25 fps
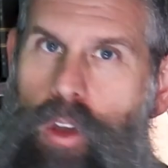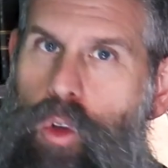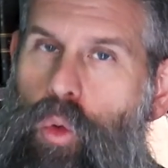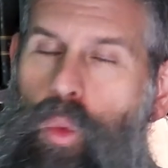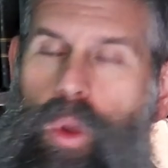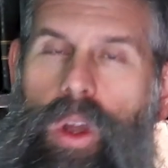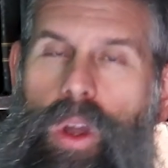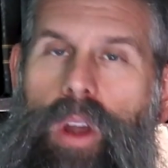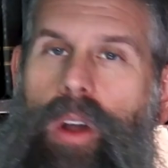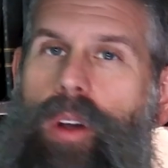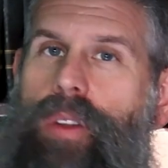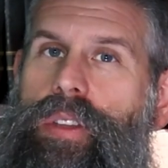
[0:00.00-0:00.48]

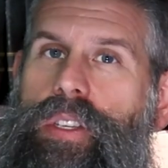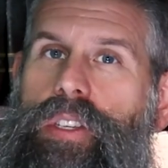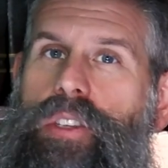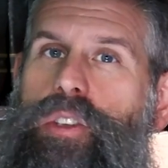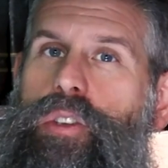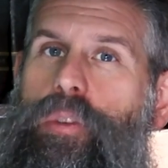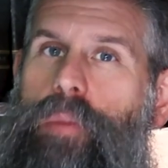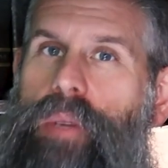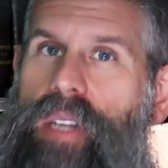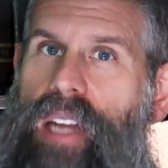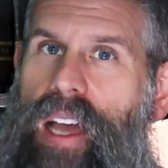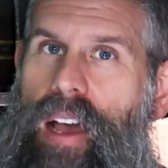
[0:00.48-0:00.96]
We're only
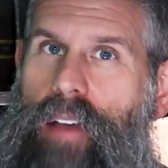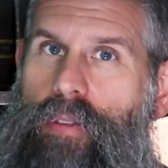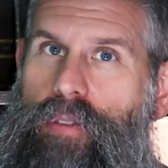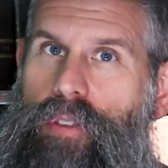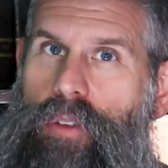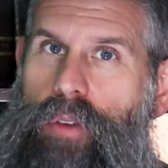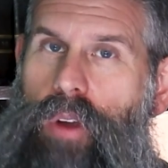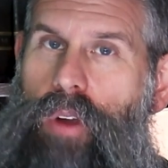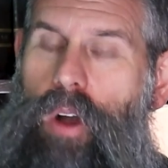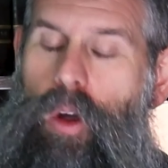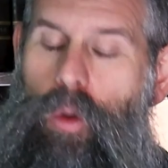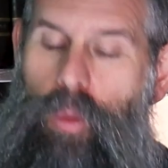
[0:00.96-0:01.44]
human
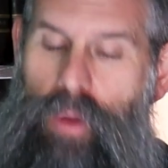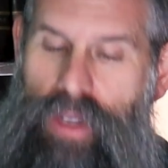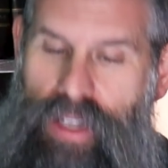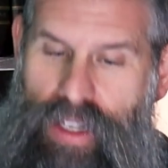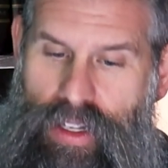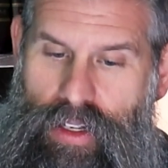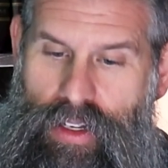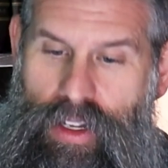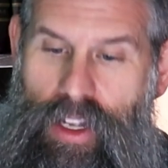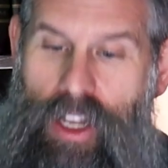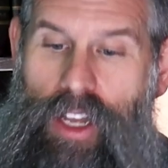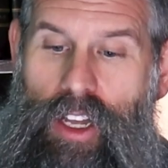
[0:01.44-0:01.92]
after all. We
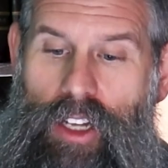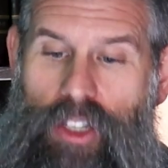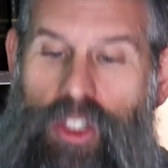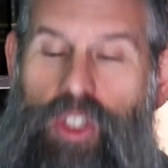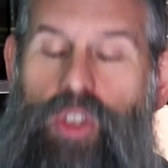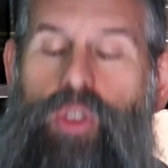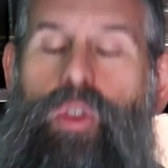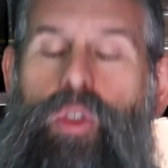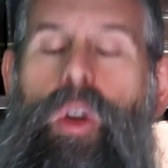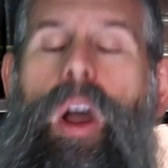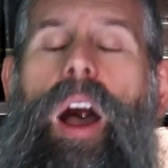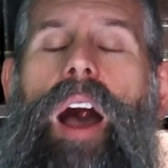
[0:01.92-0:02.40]
can
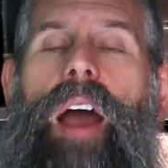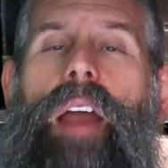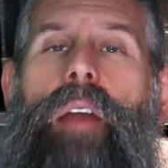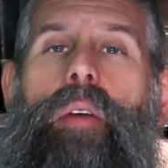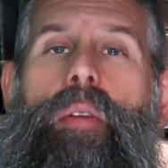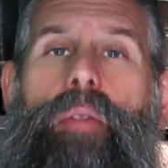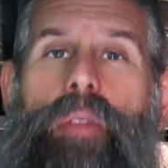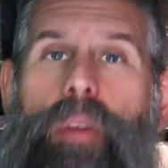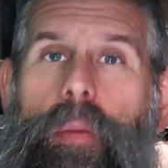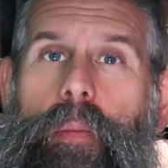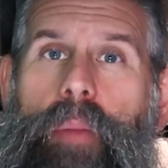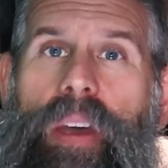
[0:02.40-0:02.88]
try
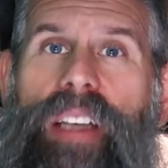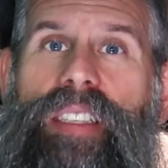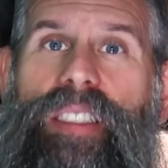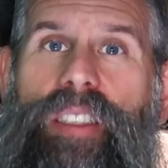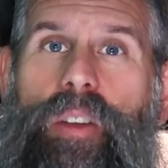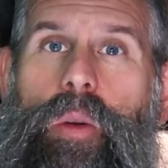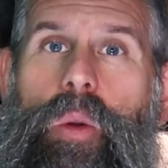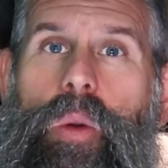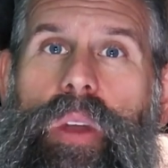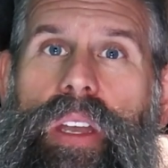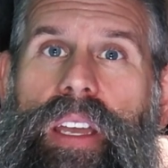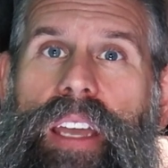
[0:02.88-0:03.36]
the best
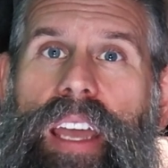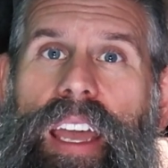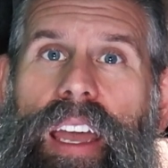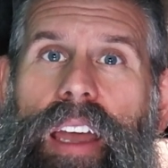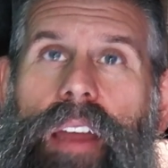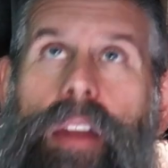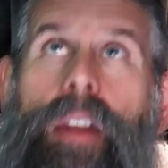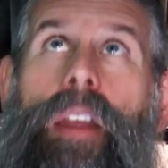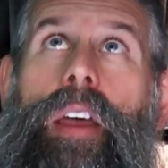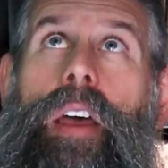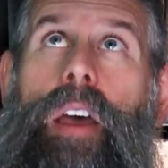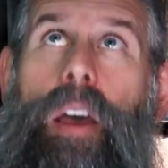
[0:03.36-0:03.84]
that we
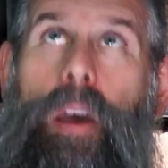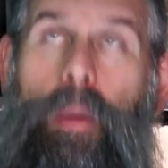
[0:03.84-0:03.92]
can,